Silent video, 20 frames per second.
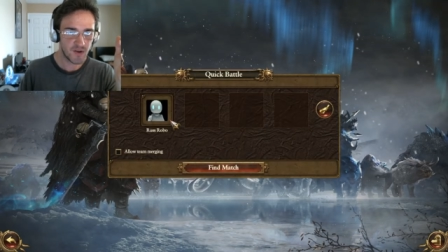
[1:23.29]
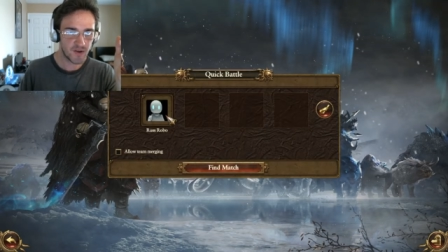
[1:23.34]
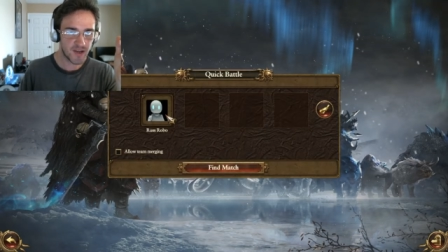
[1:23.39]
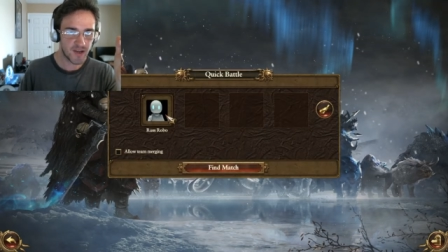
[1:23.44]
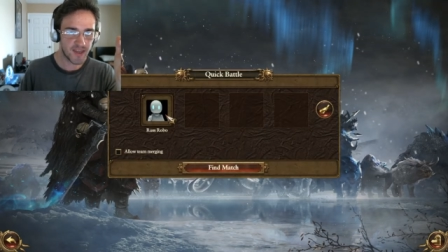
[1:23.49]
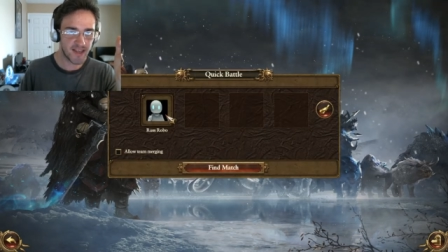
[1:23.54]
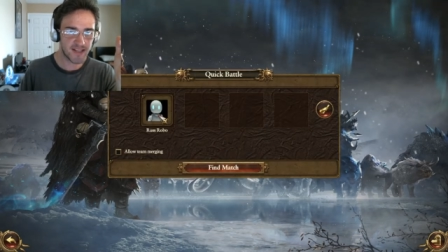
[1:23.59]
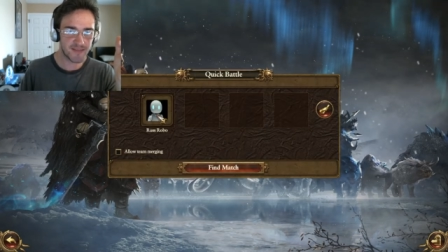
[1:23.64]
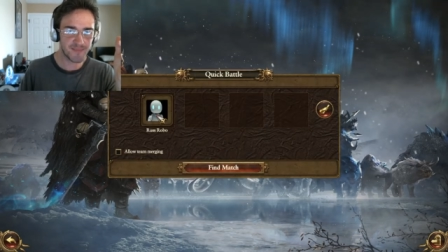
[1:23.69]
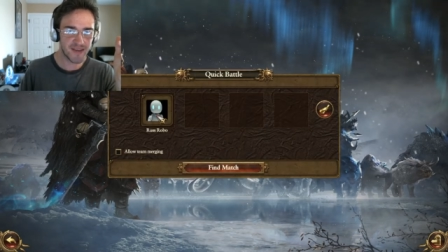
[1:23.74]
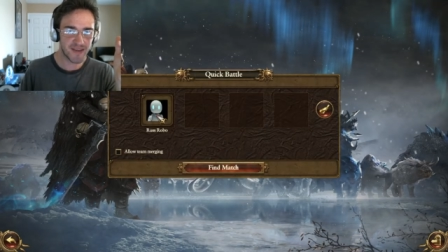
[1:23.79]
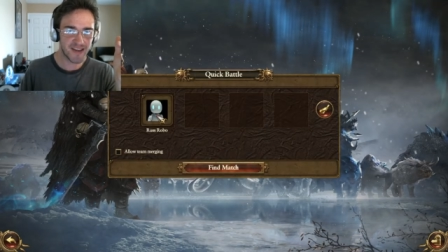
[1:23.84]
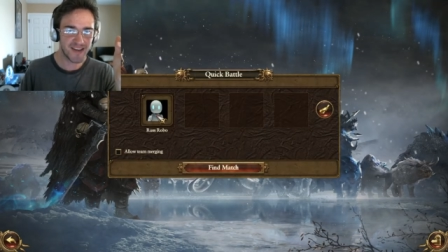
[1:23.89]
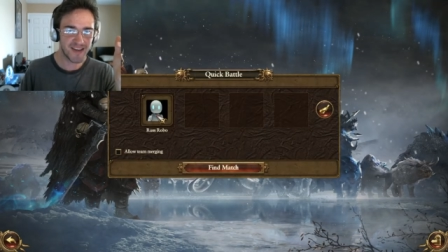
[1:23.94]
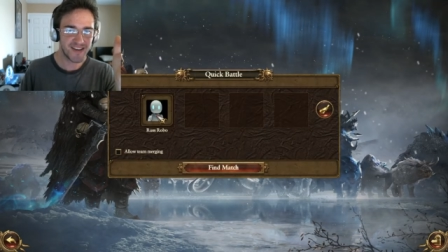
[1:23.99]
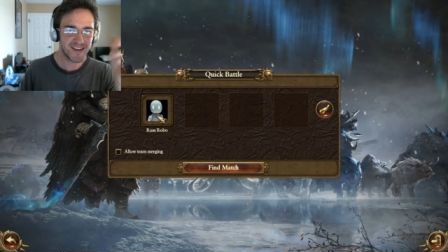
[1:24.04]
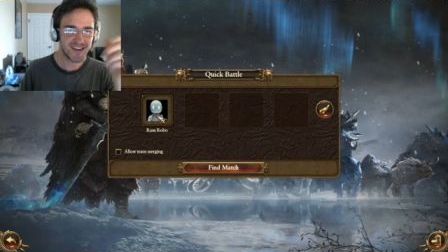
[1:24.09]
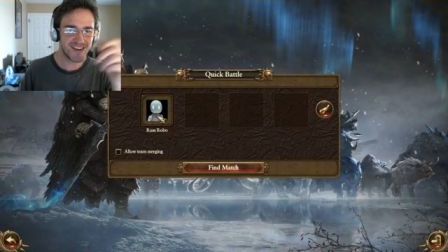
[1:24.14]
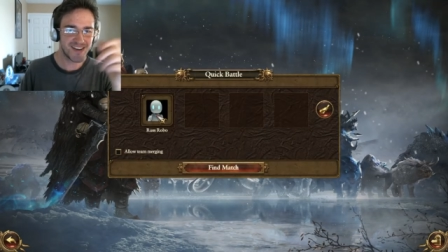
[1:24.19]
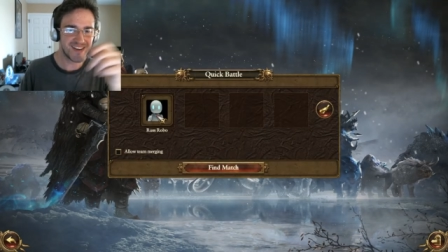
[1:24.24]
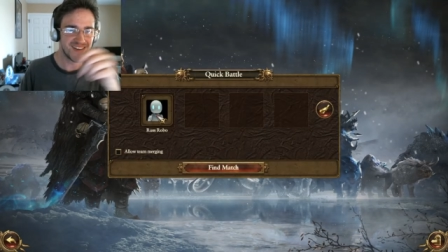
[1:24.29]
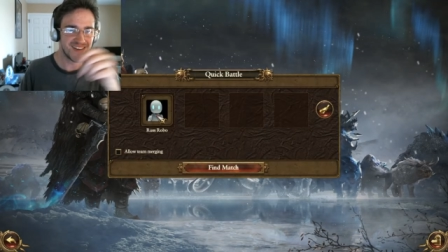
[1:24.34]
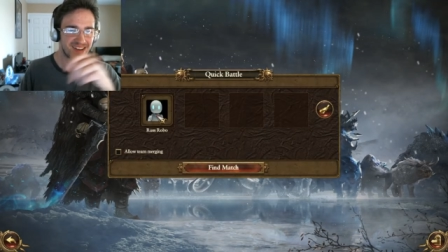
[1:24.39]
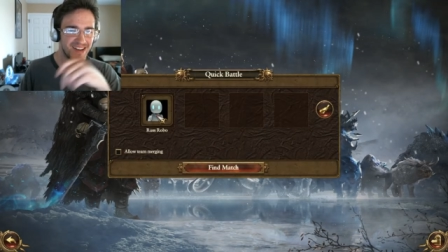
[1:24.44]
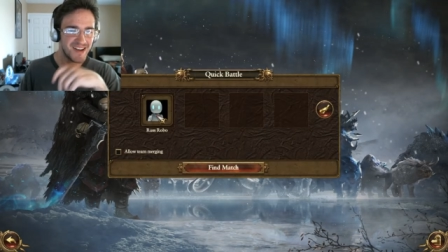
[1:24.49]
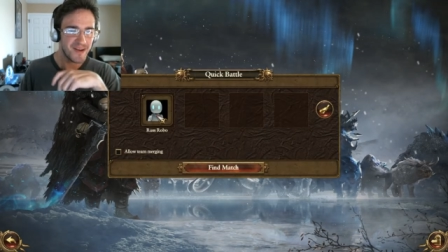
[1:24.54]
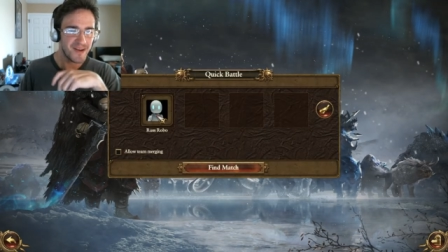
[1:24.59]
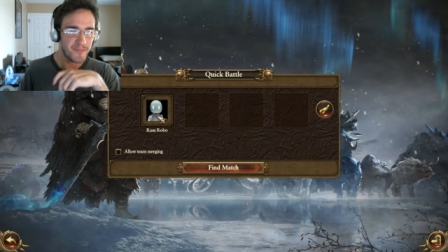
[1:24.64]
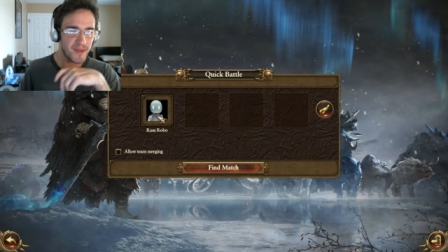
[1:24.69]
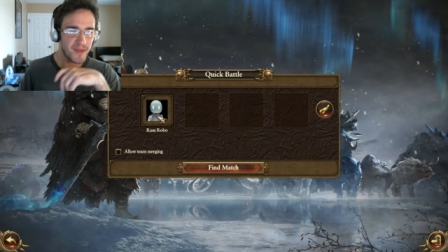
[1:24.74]
Okay, that's me,
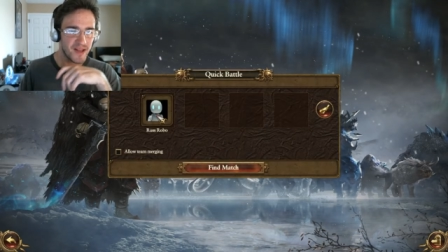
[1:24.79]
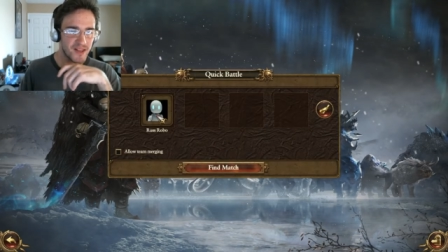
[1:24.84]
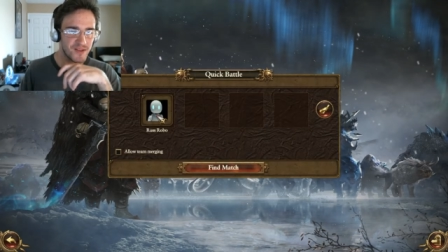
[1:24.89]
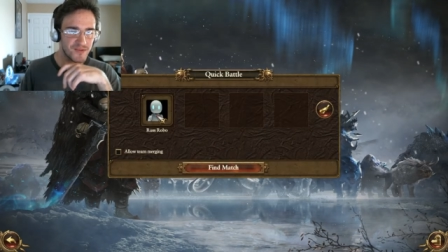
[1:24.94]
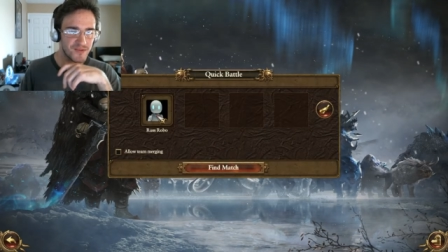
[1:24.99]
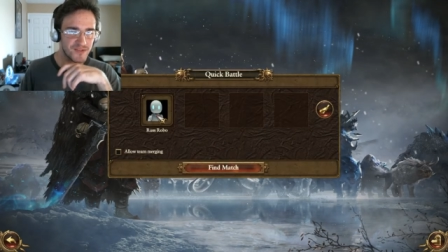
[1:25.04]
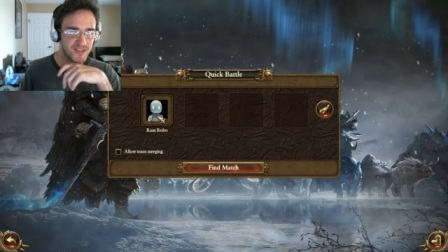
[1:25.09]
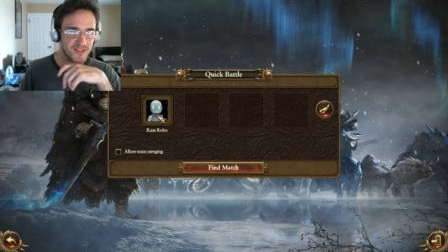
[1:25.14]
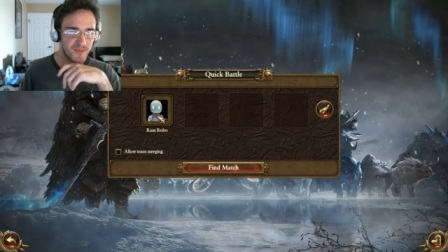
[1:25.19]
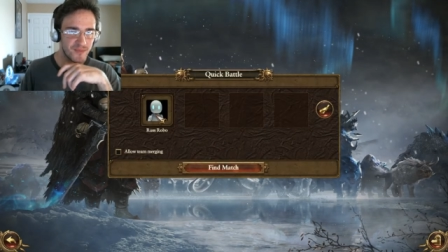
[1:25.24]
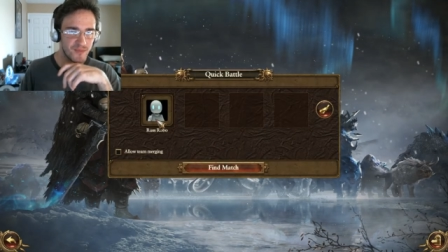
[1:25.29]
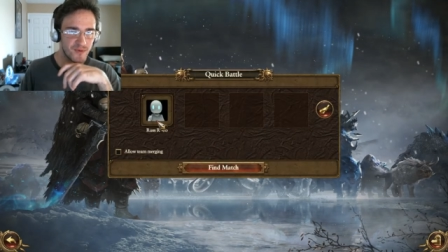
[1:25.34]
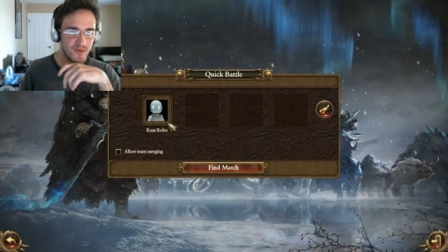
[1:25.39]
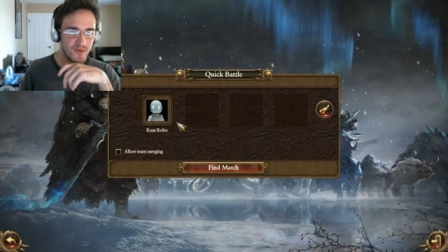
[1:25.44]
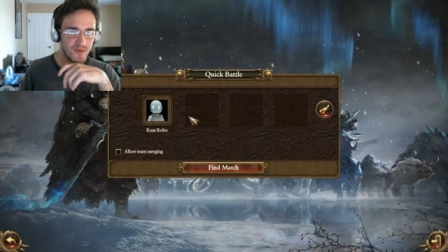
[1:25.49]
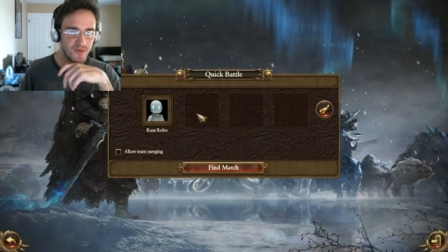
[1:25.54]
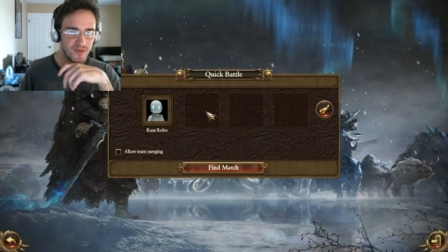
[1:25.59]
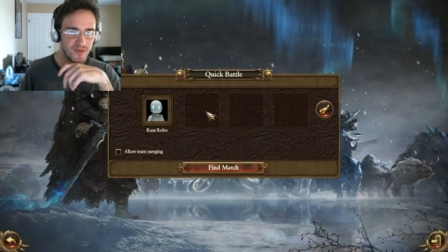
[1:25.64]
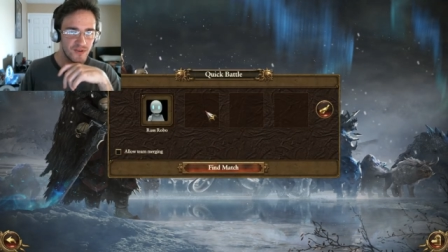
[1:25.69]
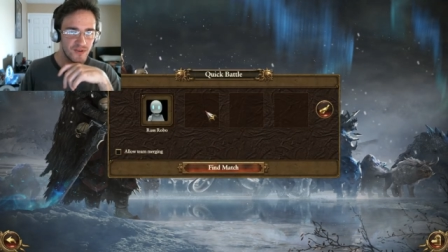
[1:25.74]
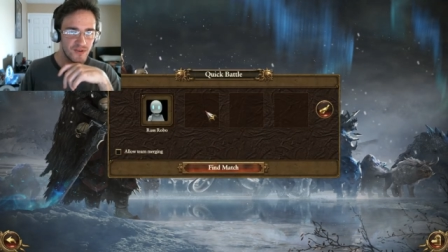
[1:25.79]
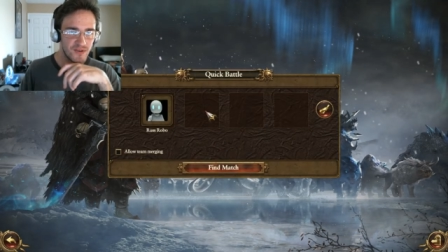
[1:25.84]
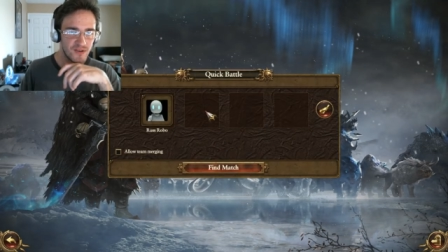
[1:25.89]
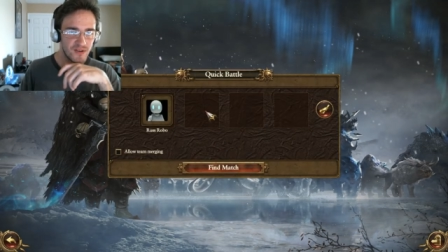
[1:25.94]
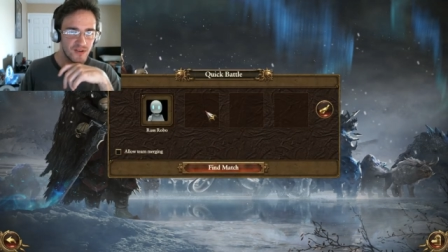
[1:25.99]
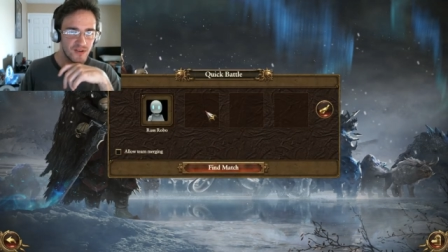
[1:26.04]
my little symbol.